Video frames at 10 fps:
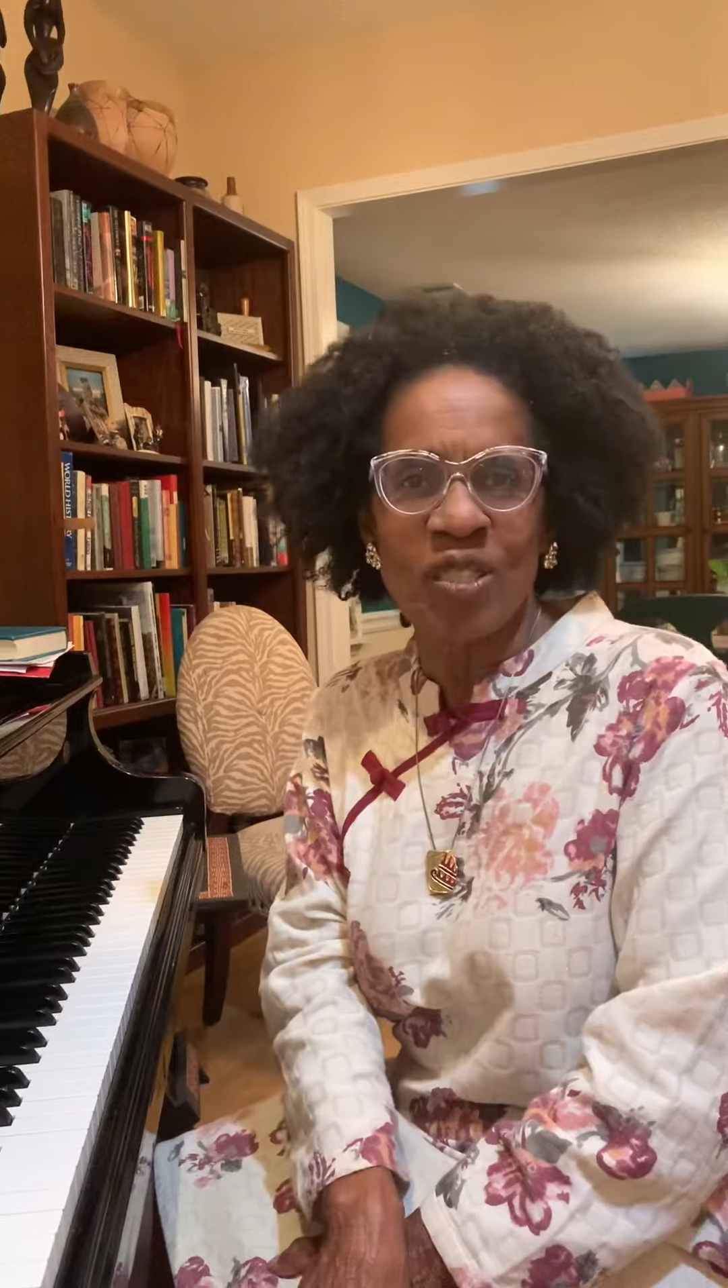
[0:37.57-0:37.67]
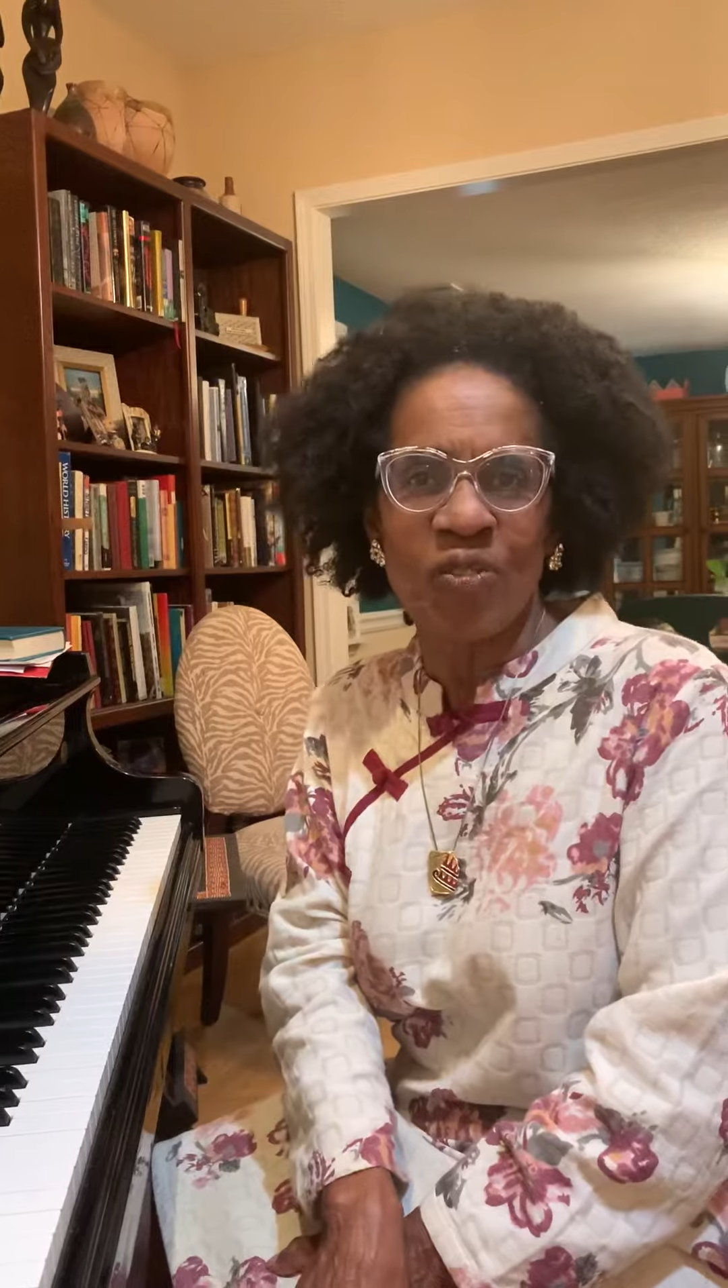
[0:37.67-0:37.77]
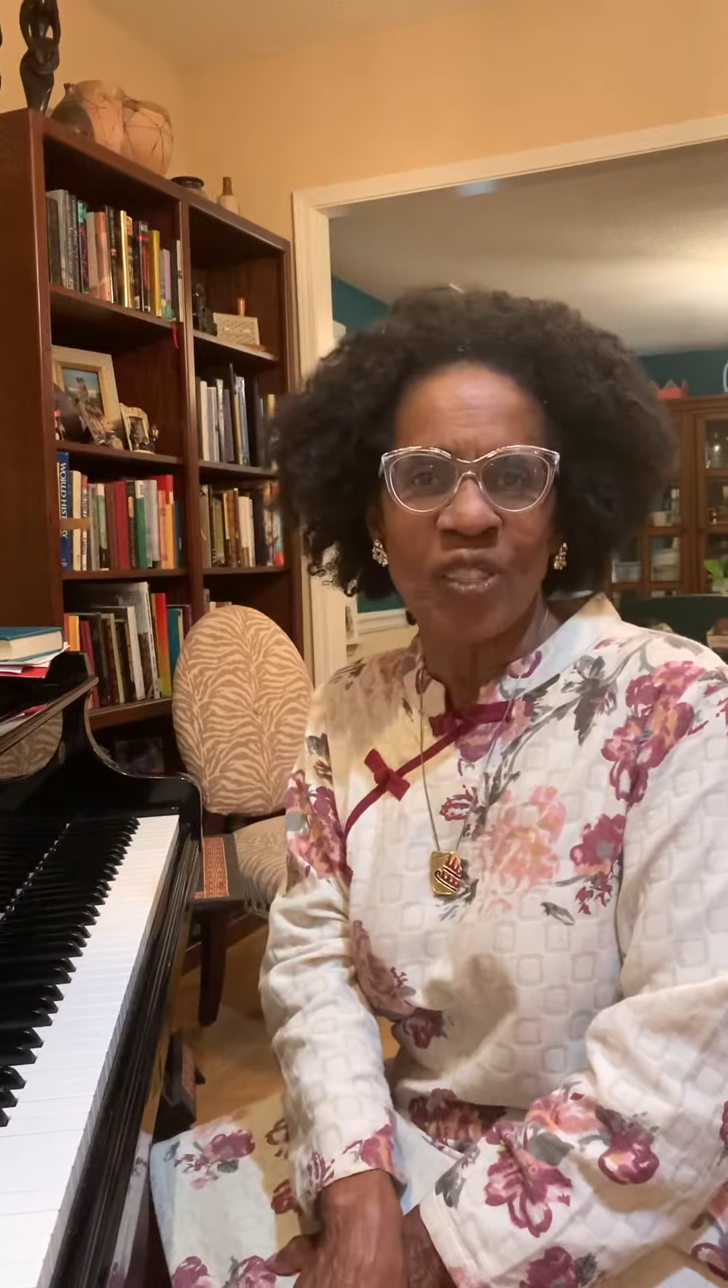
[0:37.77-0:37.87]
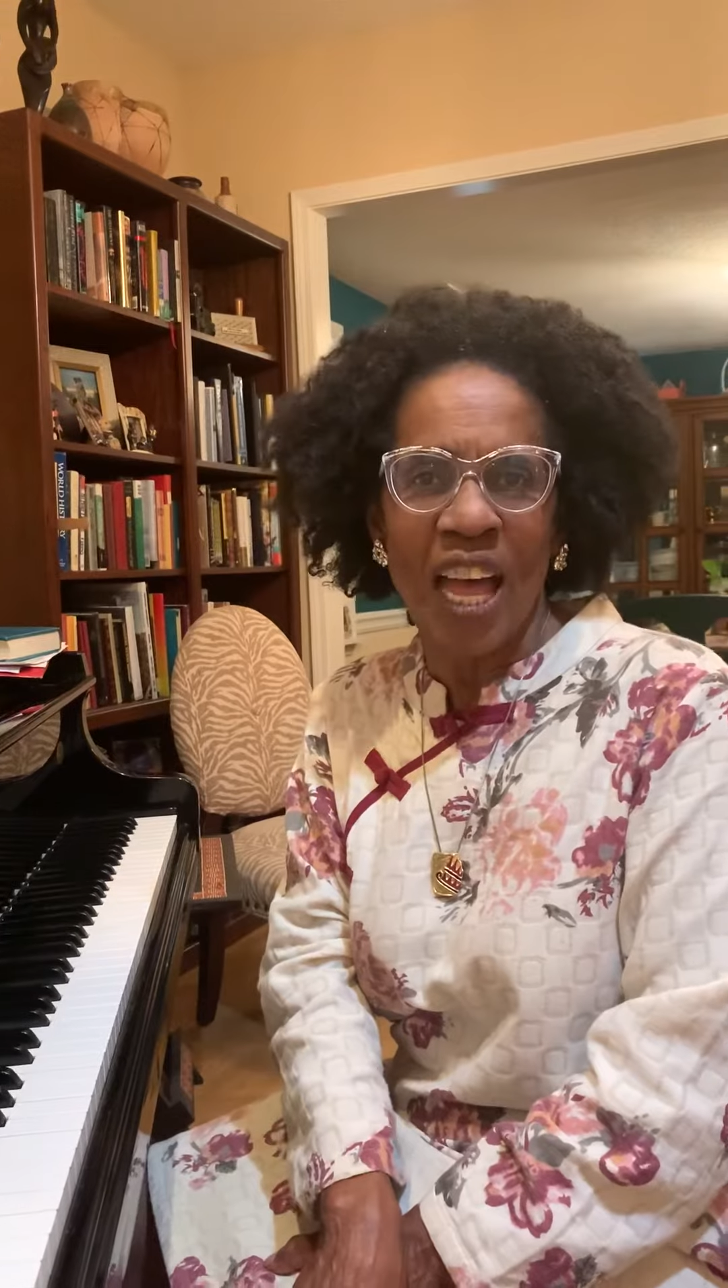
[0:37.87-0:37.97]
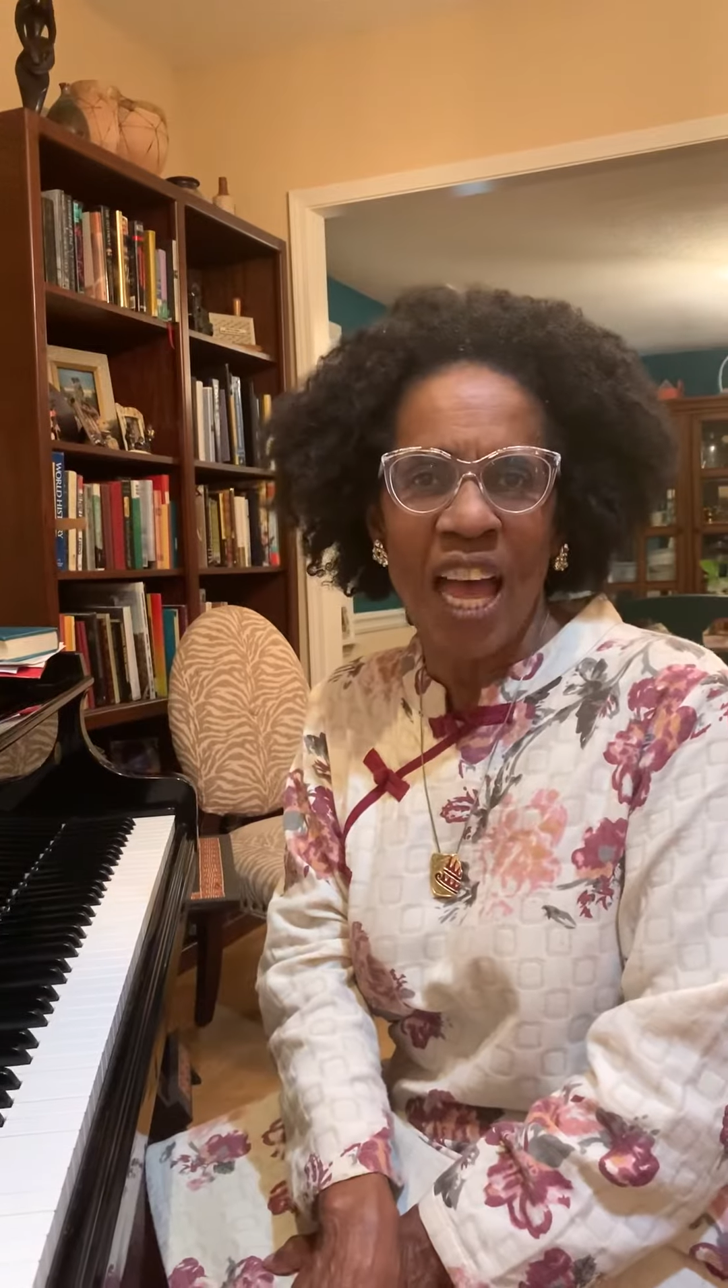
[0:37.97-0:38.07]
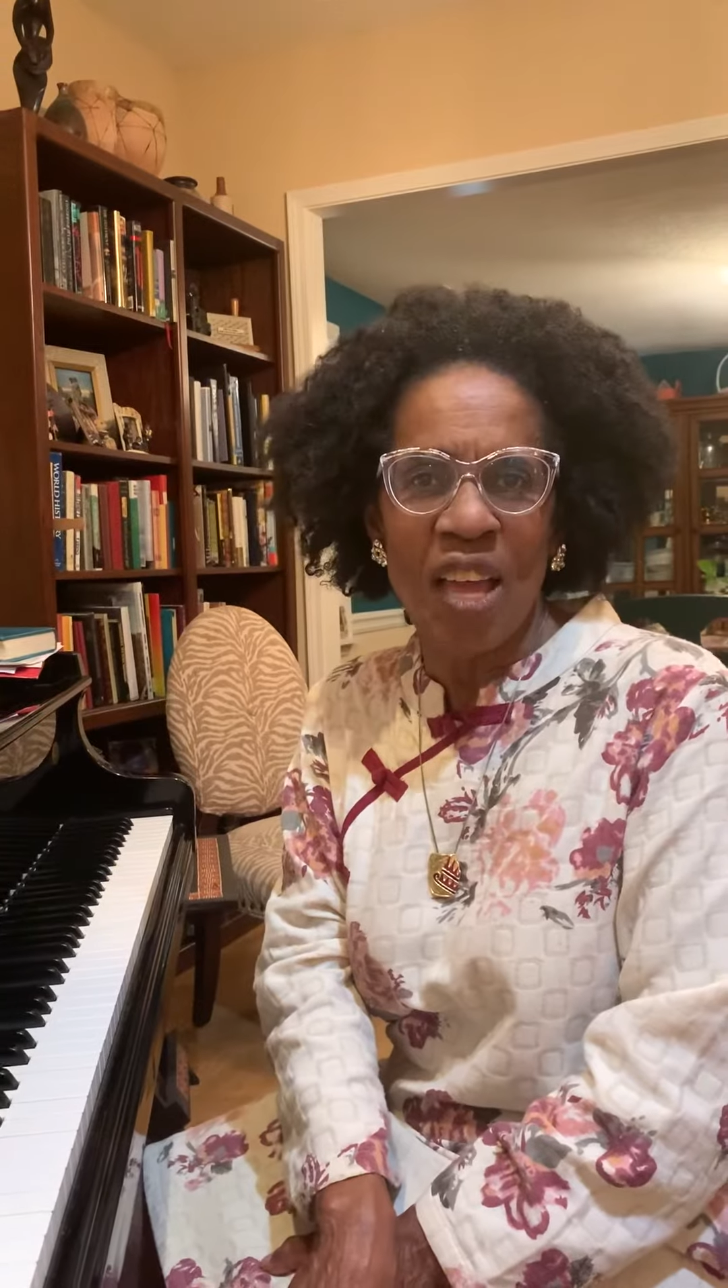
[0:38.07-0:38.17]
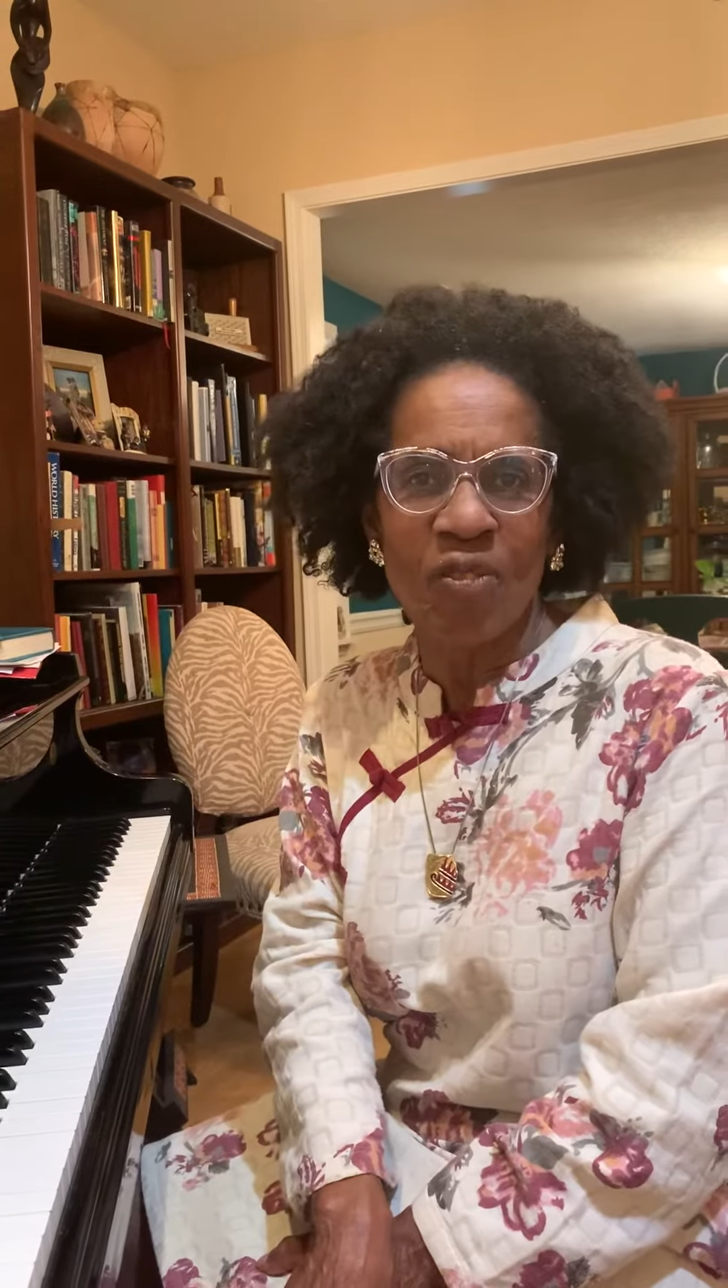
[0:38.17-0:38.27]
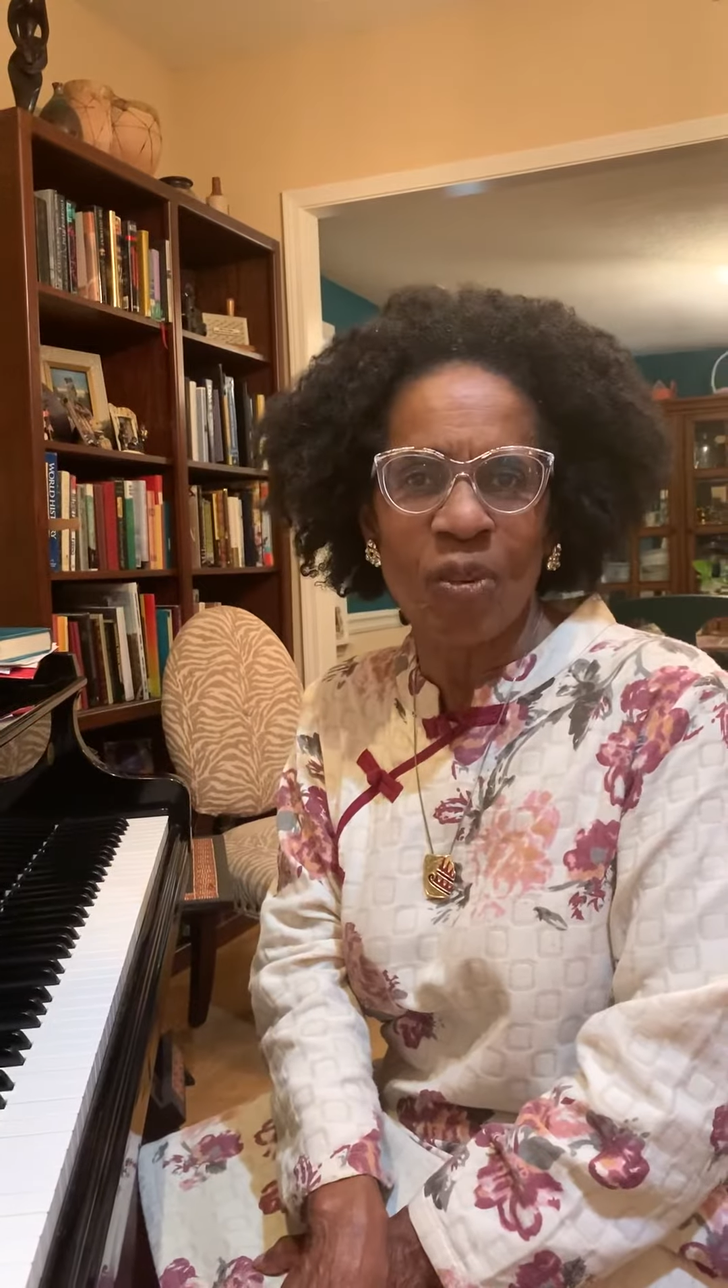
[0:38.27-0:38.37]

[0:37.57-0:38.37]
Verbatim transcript: flying